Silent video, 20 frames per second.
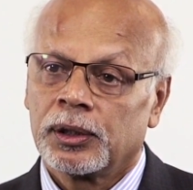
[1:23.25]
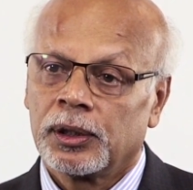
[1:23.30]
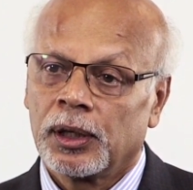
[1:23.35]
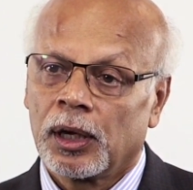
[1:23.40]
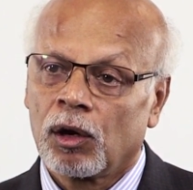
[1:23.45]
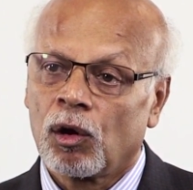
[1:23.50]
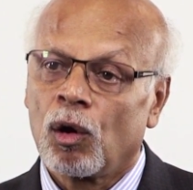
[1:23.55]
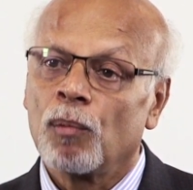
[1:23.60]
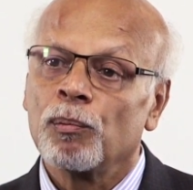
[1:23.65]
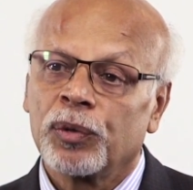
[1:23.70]
the
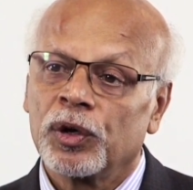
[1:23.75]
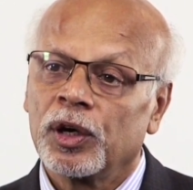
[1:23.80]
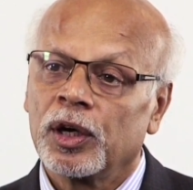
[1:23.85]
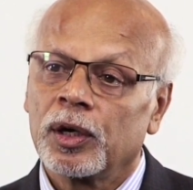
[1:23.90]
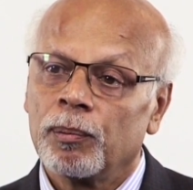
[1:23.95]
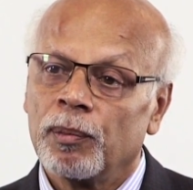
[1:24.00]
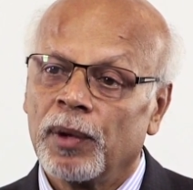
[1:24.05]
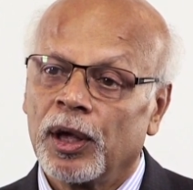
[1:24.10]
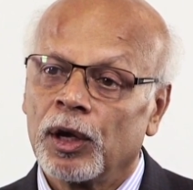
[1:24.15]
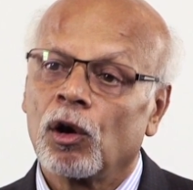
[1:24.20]

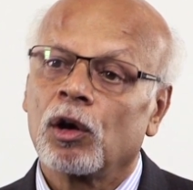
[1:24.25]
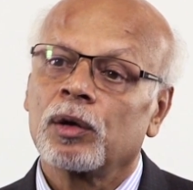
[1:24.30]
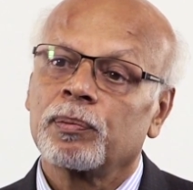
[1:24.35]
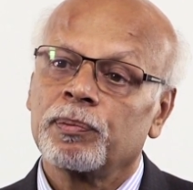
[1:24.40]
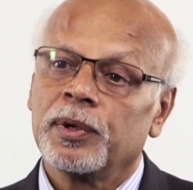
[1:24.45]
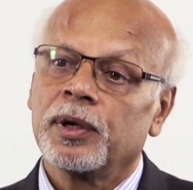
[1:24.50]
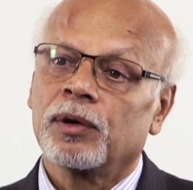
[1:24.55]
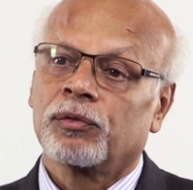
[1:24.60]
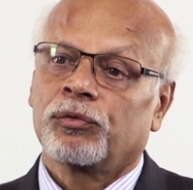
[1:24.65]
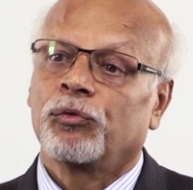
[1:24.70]
component may
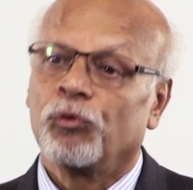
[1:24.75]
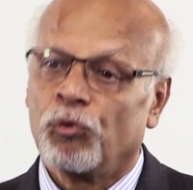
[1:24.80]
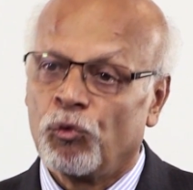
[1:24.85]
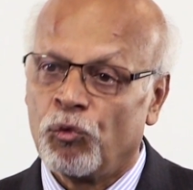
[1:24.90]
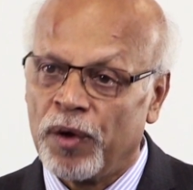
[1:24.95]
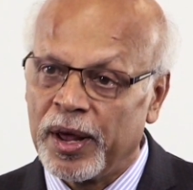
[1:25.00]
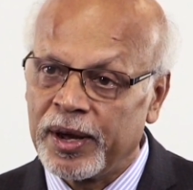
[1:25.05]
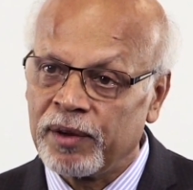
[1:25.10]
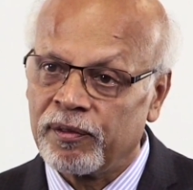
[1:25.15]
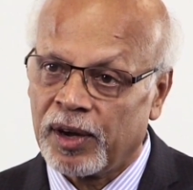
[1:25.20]
not be of
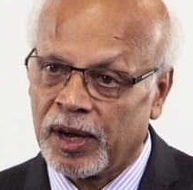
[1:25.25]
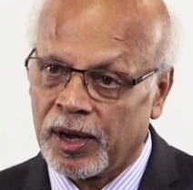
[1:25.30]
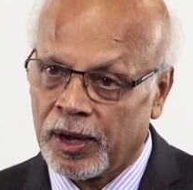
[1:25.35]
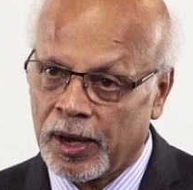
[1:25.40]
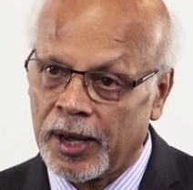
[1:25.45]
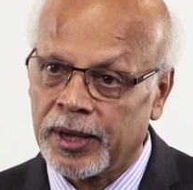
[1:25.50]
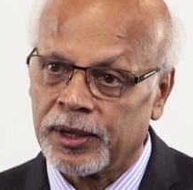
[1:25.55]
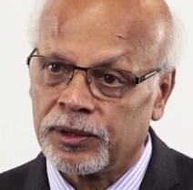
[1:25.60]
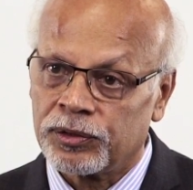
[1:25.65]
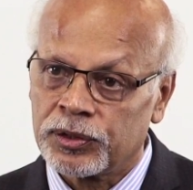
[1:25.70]
very, very
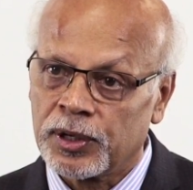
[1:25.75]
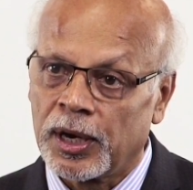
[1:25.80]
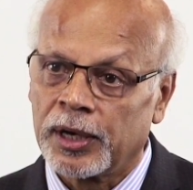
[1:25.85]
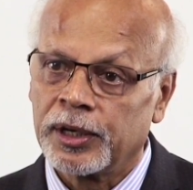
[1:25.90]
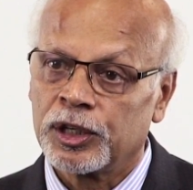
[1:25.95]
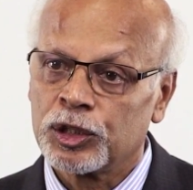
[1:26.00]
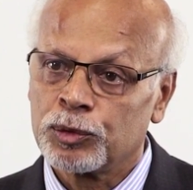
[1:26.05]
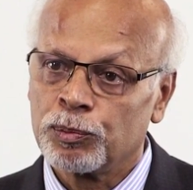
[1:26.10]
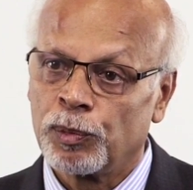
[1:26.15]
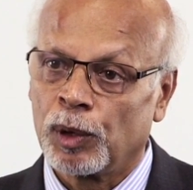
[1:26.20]
high standards,